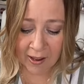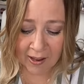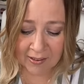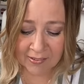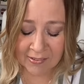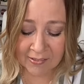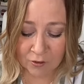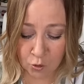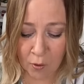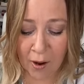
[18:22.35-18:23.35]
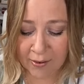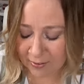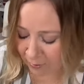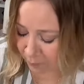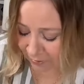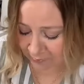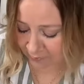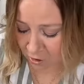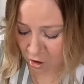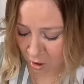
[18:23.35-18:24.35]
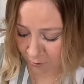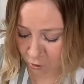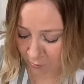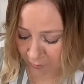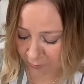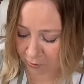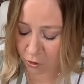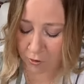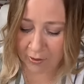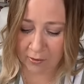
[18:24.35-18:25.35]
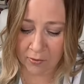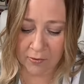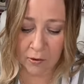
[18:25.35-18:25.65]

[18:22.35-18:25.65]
and it's drying, but it's not dry underneath.